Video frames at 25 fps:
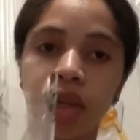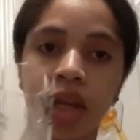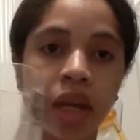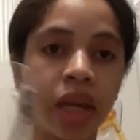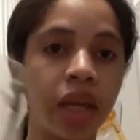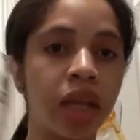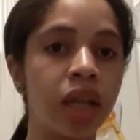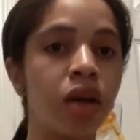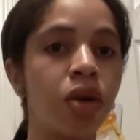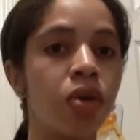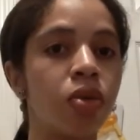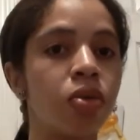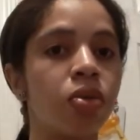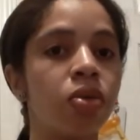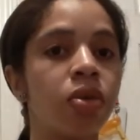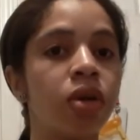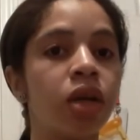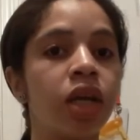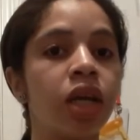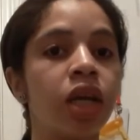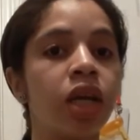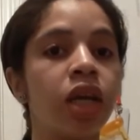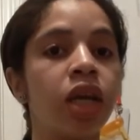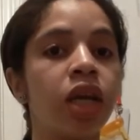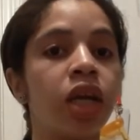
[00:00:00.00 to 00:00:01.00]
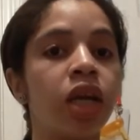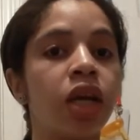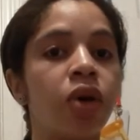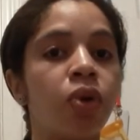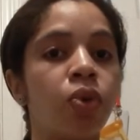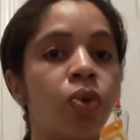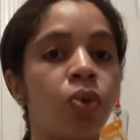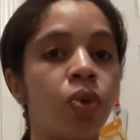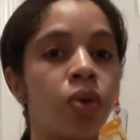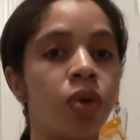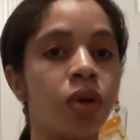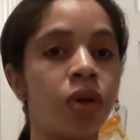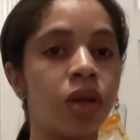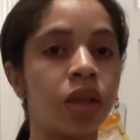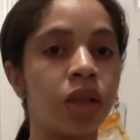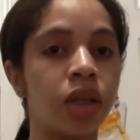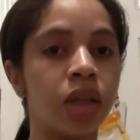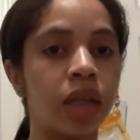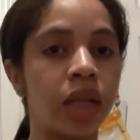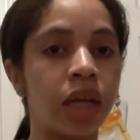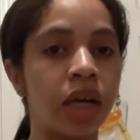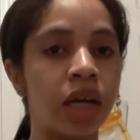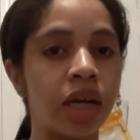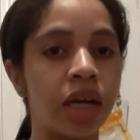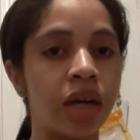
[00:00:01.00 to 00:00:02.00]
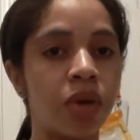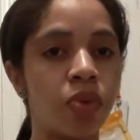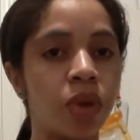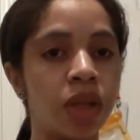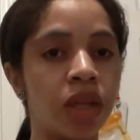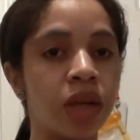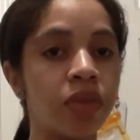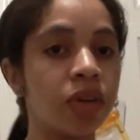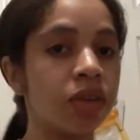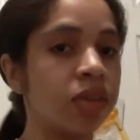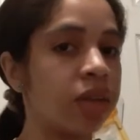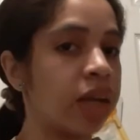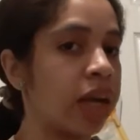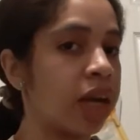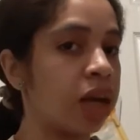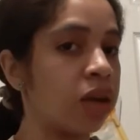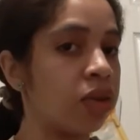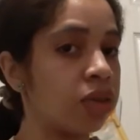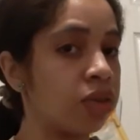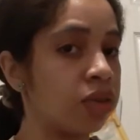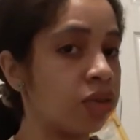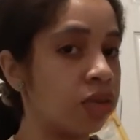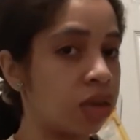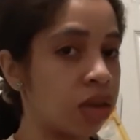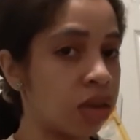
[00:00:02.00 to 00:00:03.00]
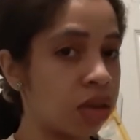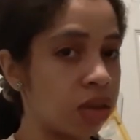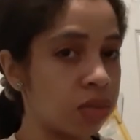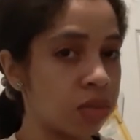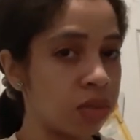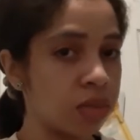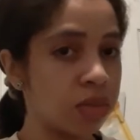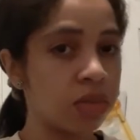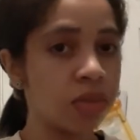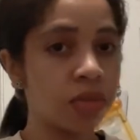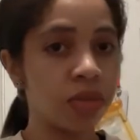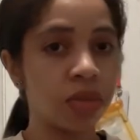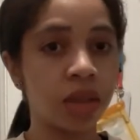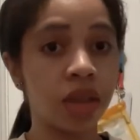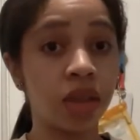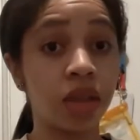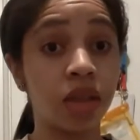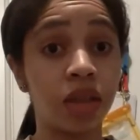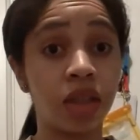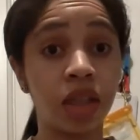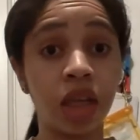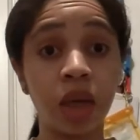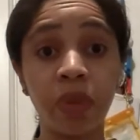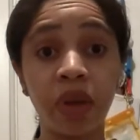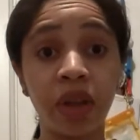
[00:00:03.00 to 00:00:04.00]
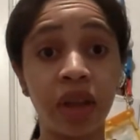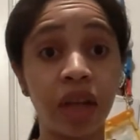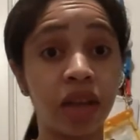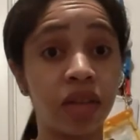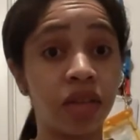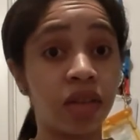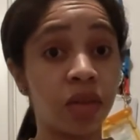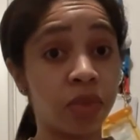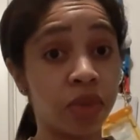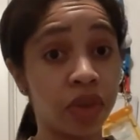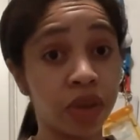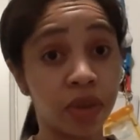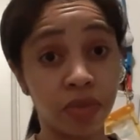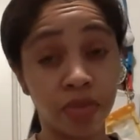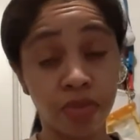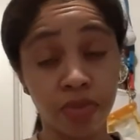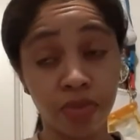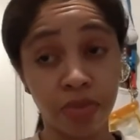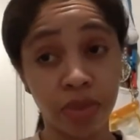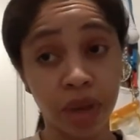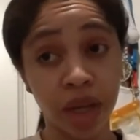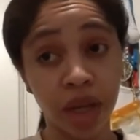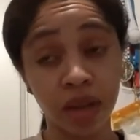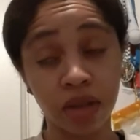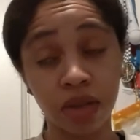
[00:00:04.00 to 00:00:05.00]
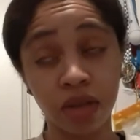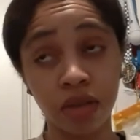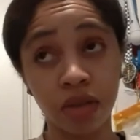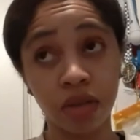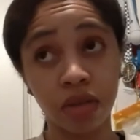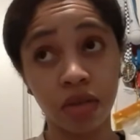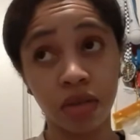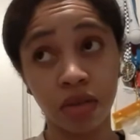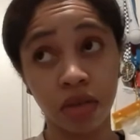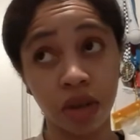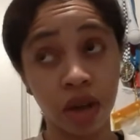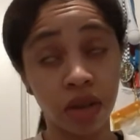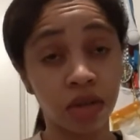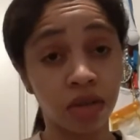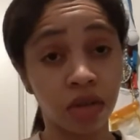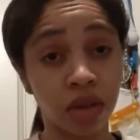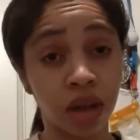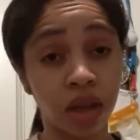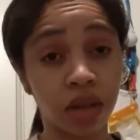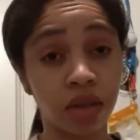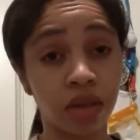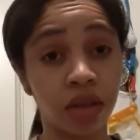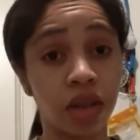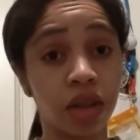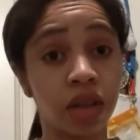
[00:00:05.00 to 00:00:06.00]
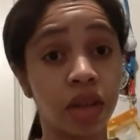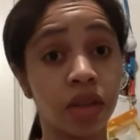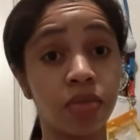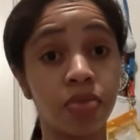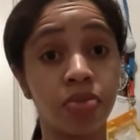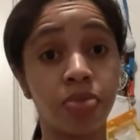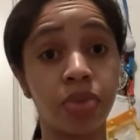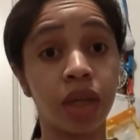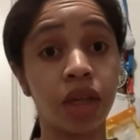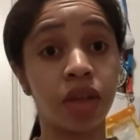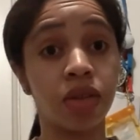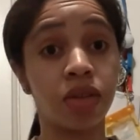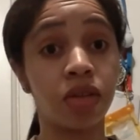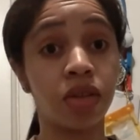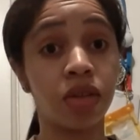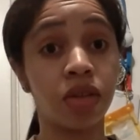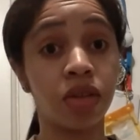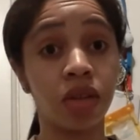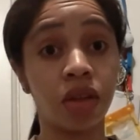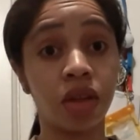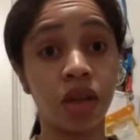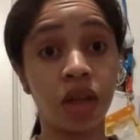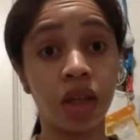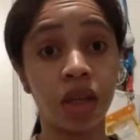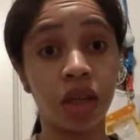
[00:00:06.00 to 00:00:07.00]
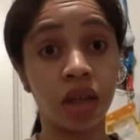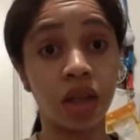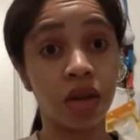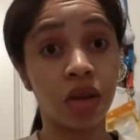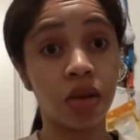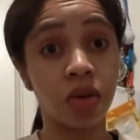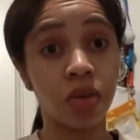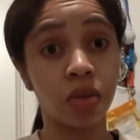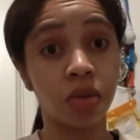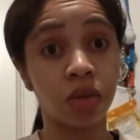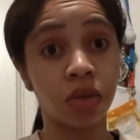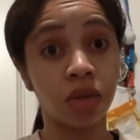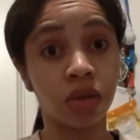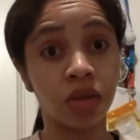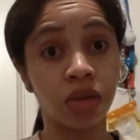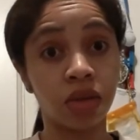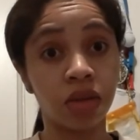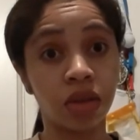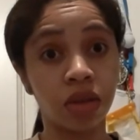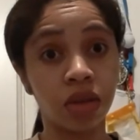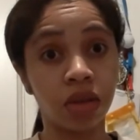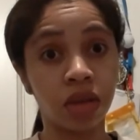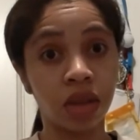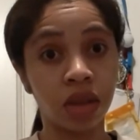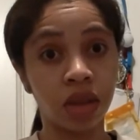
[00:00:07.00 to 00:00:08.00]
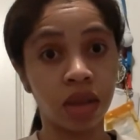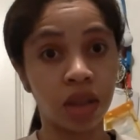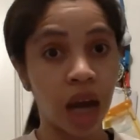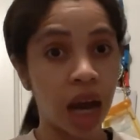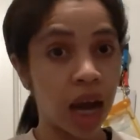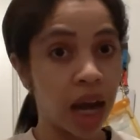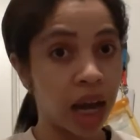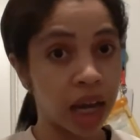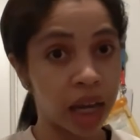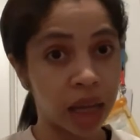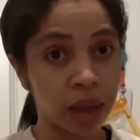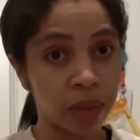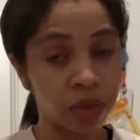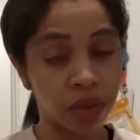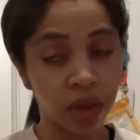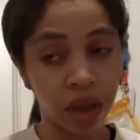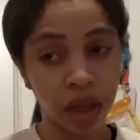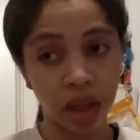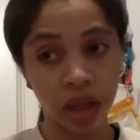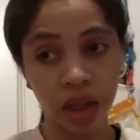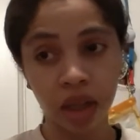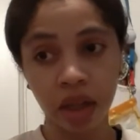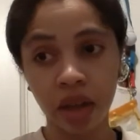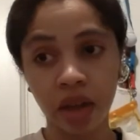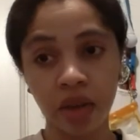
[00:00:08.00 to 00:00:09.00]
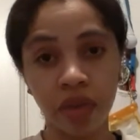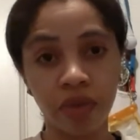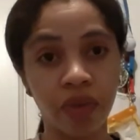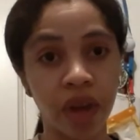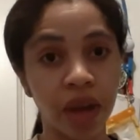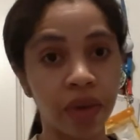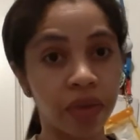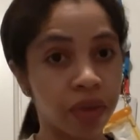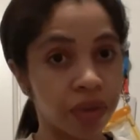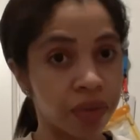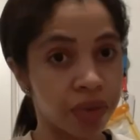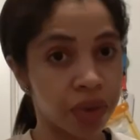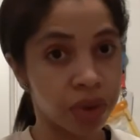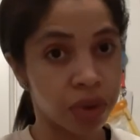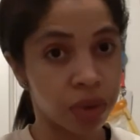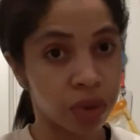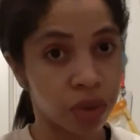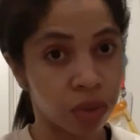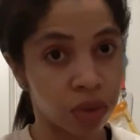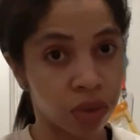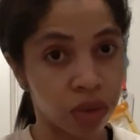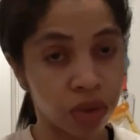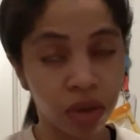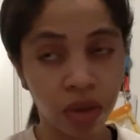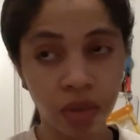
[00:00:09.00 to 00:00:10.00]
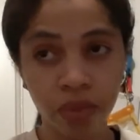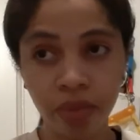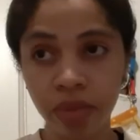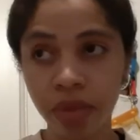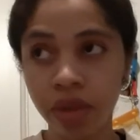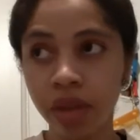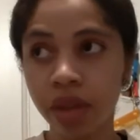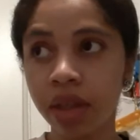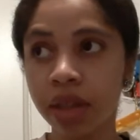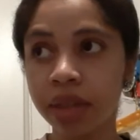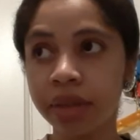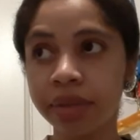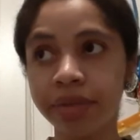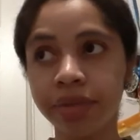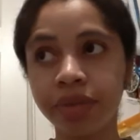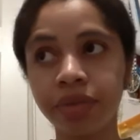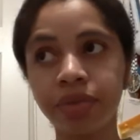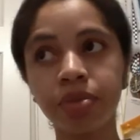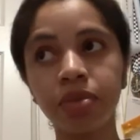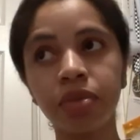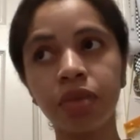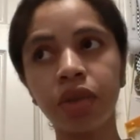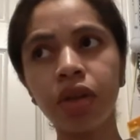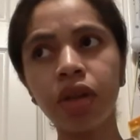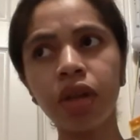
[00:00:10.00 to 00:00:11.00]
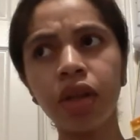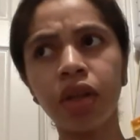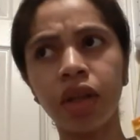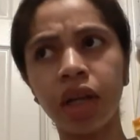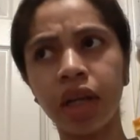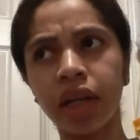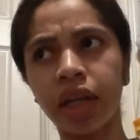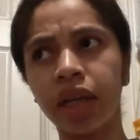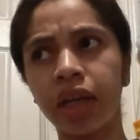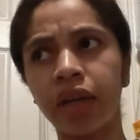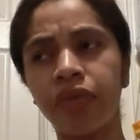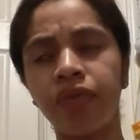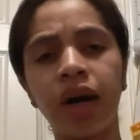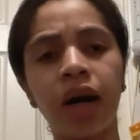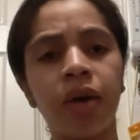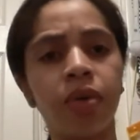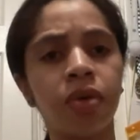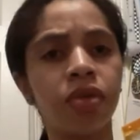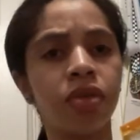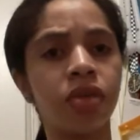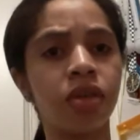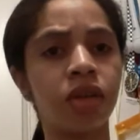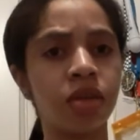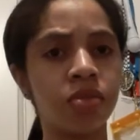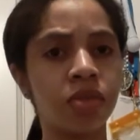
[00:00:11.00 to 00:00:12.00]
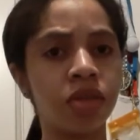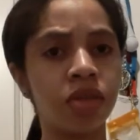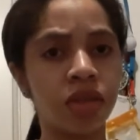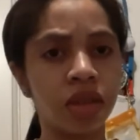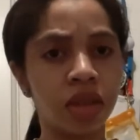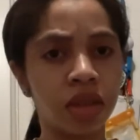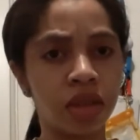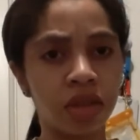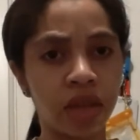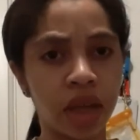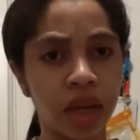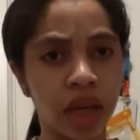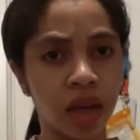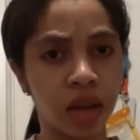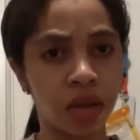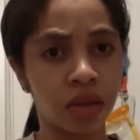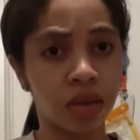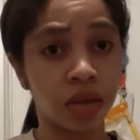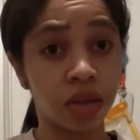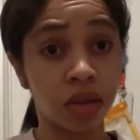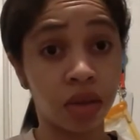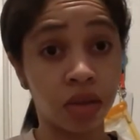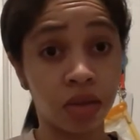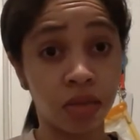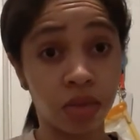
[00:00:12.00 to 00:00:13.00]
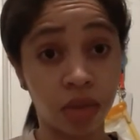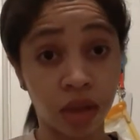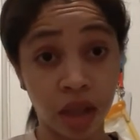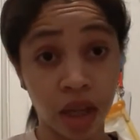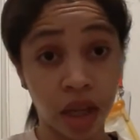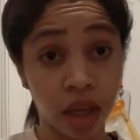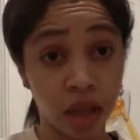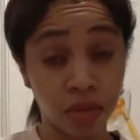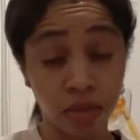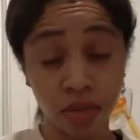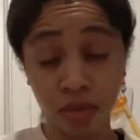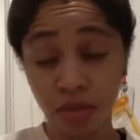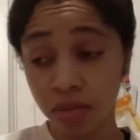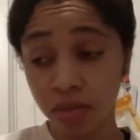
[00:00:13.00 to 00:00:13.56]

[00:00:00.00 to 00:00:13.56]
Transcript: And oh, uh, whatever town you're from, tell me like some of your best restaurants and your best, you know, dives, like favorite foods. Like if I was coming to your town today,